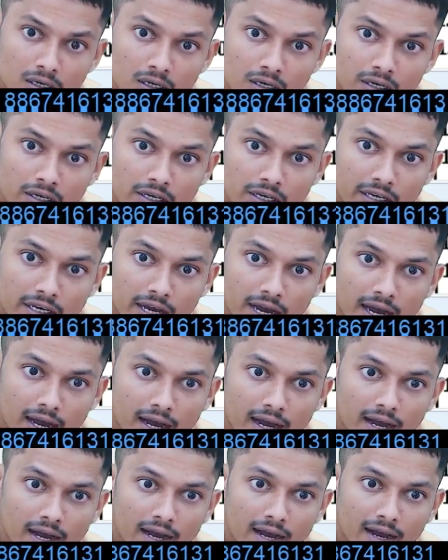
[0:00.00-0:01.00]
Yeah,
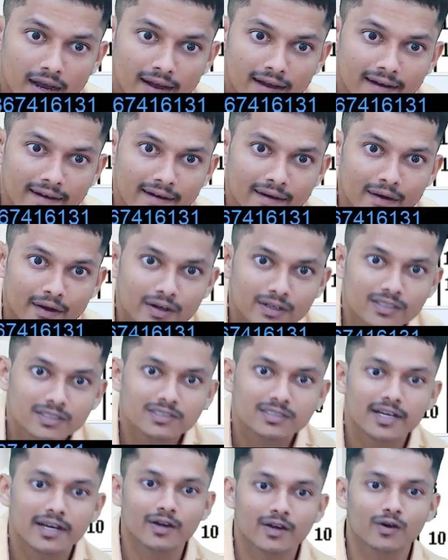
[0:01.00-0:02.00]

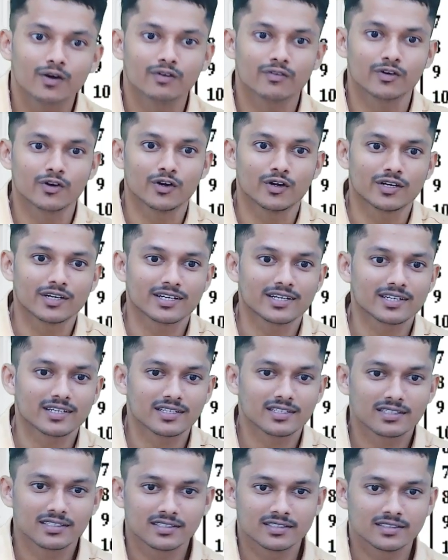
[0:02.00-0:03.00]
thank God we got it.
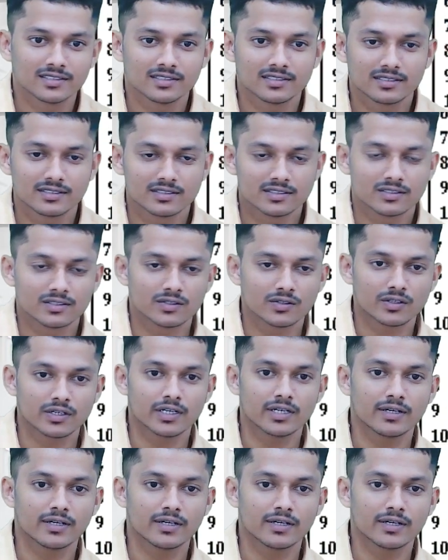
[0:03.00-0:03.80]
Okay.